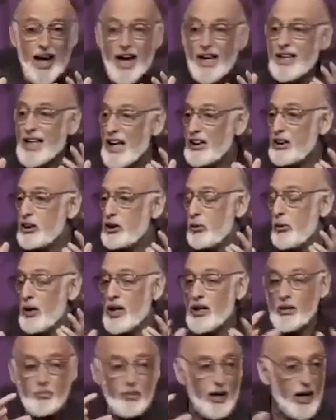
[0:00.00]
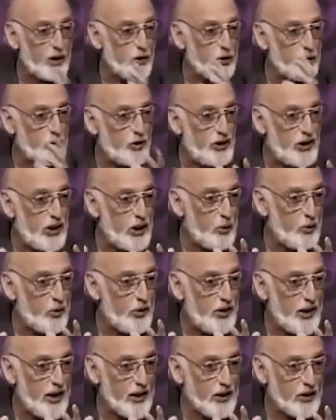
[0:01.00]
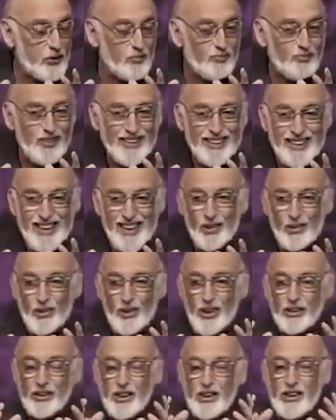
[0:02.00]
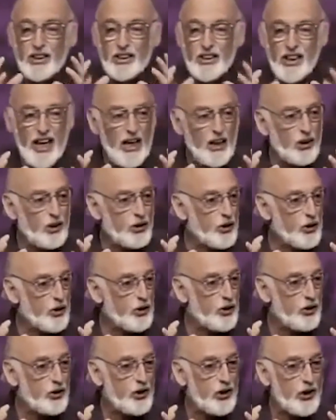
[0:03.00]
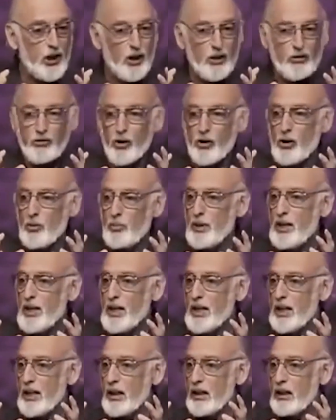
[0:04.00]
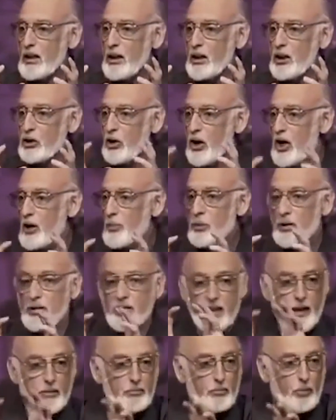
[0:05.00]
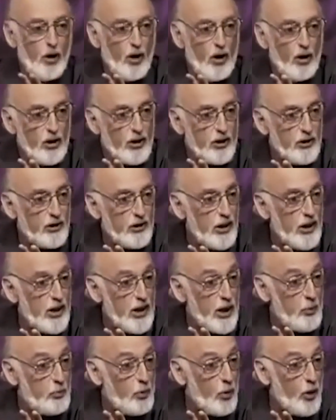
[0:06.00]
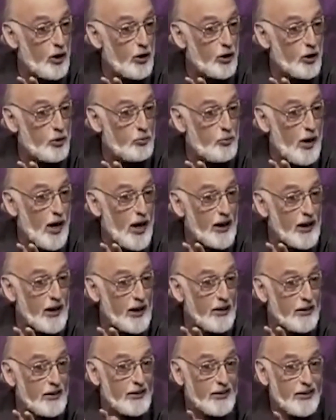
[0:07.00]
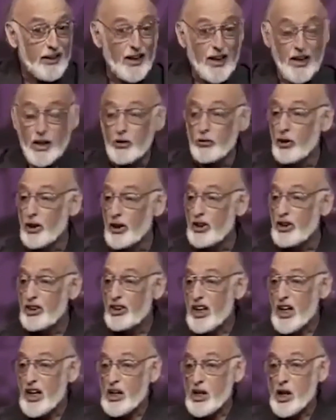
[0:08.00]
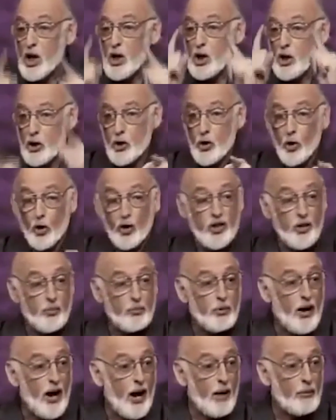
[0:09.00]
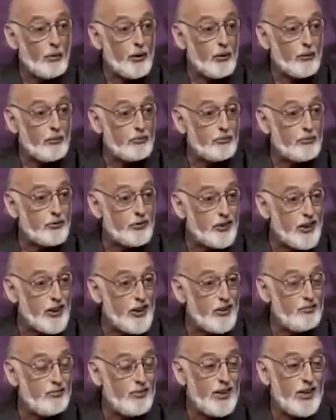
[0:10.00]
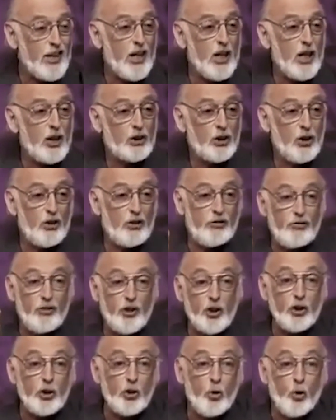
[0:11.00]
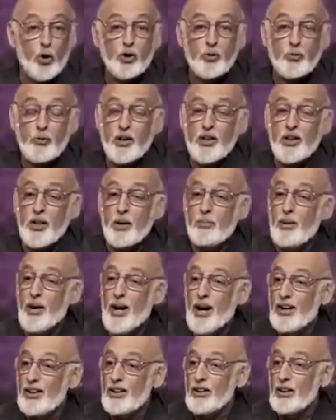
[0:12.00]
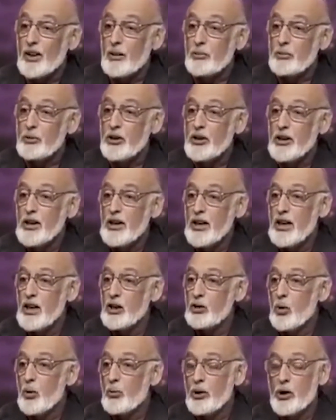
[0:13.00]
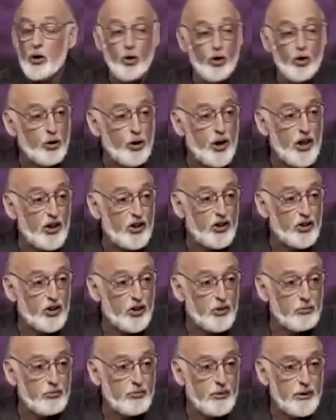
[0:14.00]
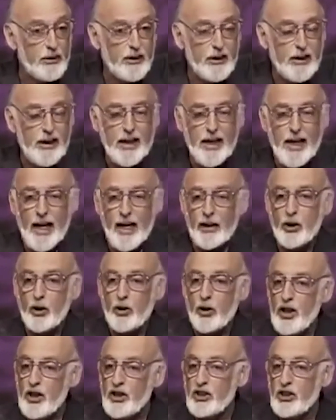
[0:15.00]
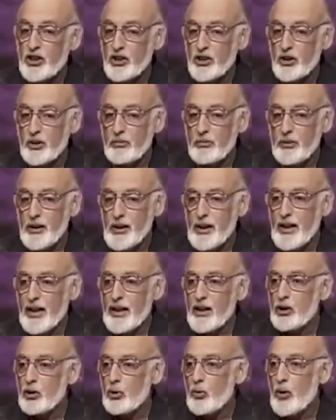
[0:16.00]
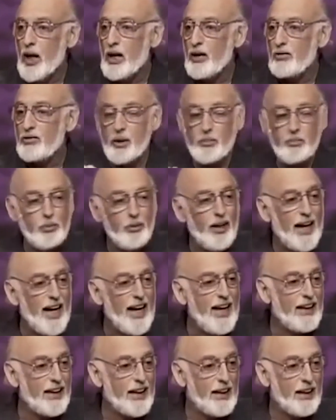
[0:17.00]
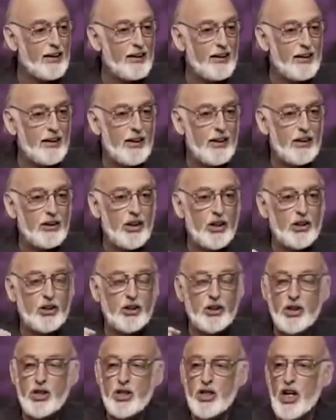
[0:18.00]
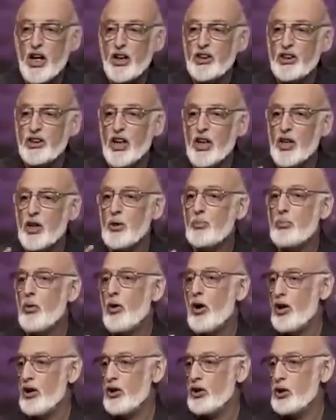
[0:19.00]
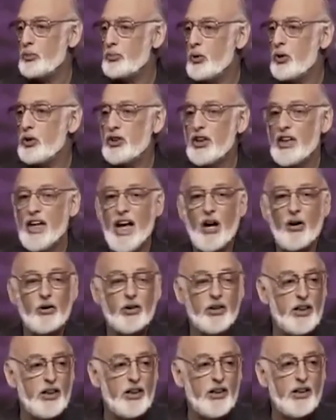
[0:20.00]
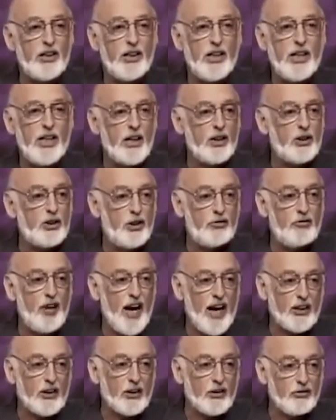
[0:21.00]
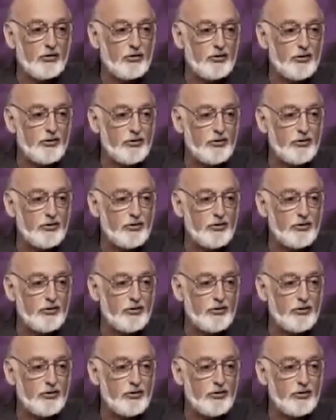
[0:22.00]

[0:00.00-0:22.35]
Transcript: And that's the way the masters deal with things. Now, the disasters from the beginning try to put that ball in their partner's body. And they're really saying, you're the problem, right? So the first horseman of the apocalypse is what we criticism. And criticism is a way of complaining that suggests that your partner's personality is defective,